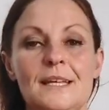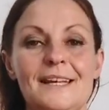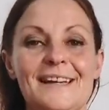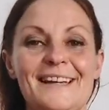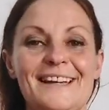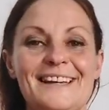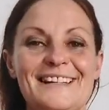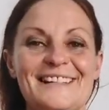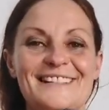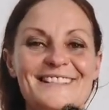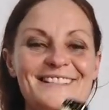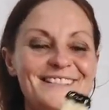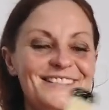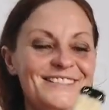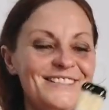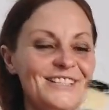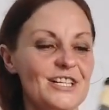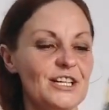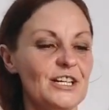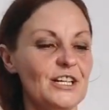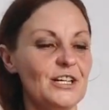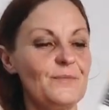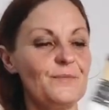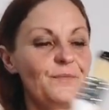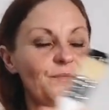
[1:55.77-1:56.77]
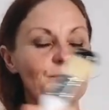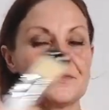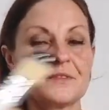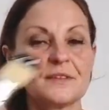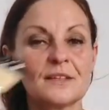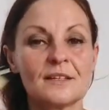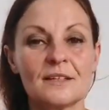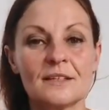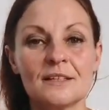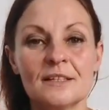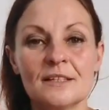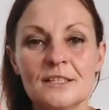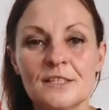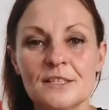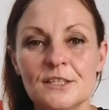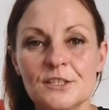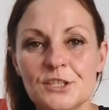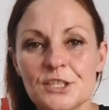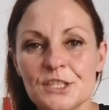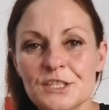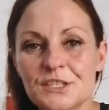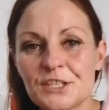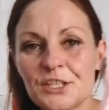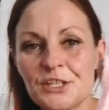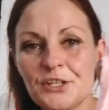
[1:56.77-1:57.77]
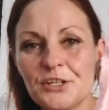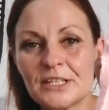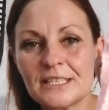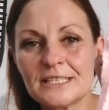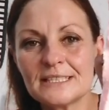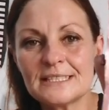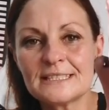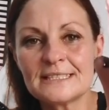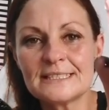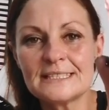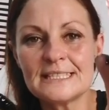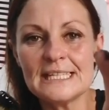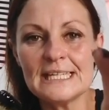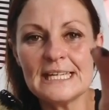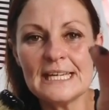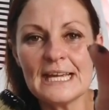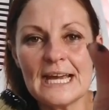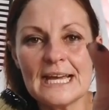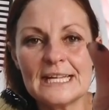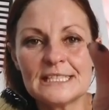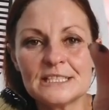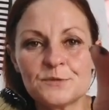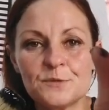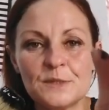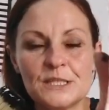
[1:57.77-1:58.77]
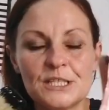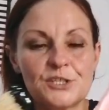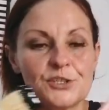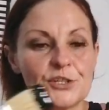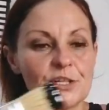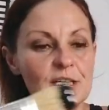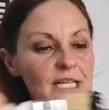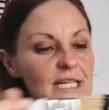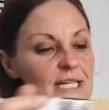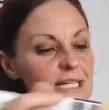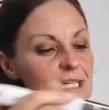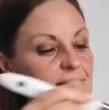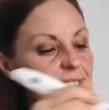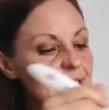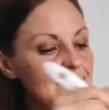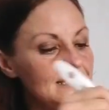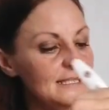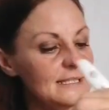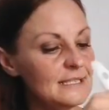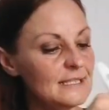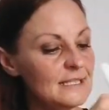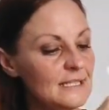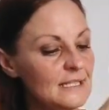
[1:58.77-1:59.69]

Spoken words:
Okay, so just so you can see as we're doing it,